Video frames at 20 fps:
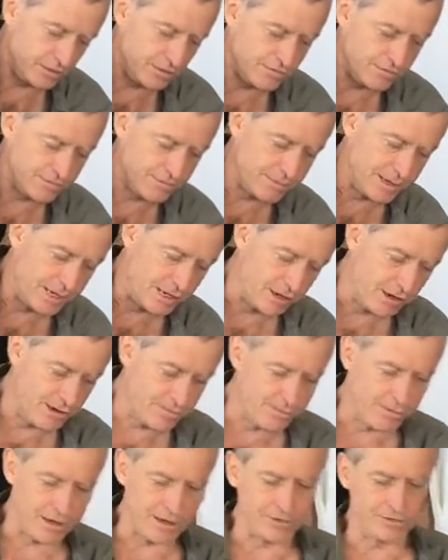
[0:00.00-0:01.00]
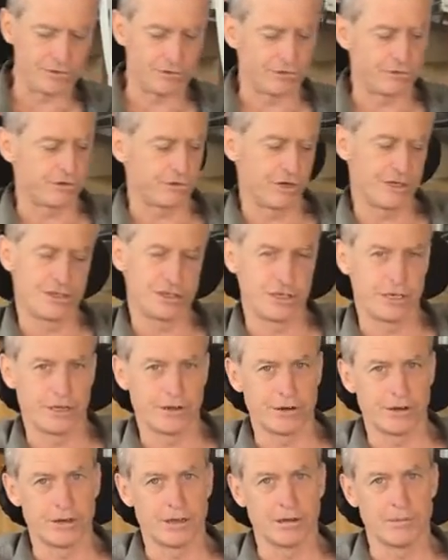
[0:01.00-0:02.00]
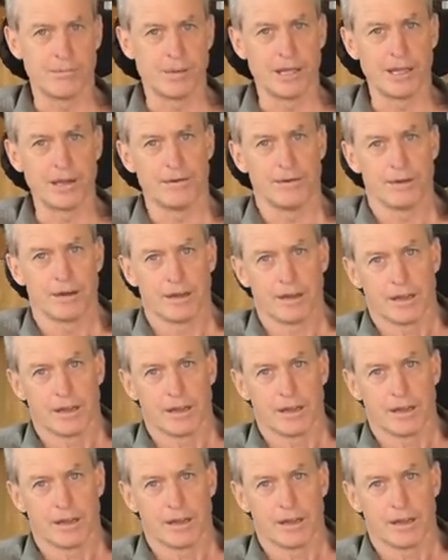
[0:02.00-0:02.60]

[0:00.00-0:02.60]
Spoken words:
it over my armrest and stretch it out a little bit.